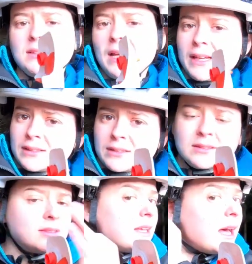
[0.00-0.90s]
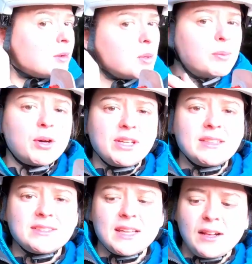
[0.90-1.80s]
than the helmet body
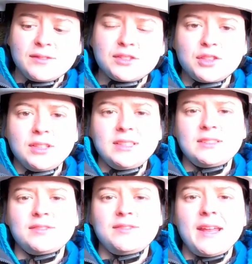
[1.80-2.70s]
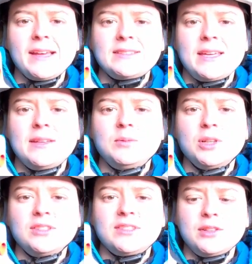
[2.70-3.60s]
itself, so you need to flex it
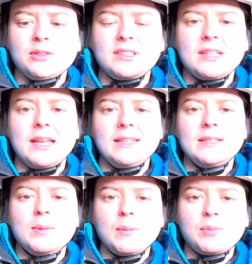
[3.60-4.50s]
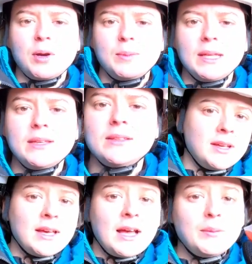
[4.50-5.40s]
inwards in order to line them up properly.
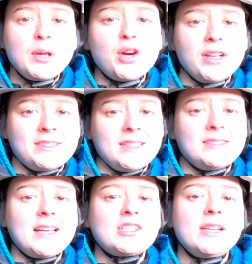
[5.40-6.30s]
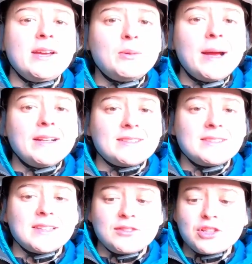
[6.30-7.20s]
I'll be honest, it's actually a while
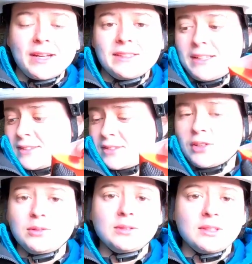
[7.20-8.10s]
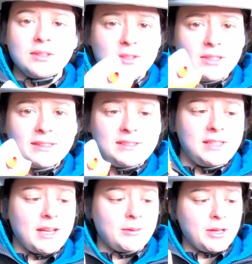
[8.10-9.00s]
since I've tried this, so let's
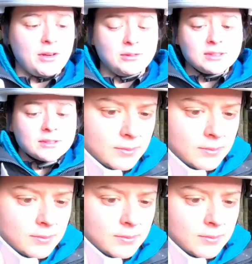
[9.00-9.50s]
see how it goes.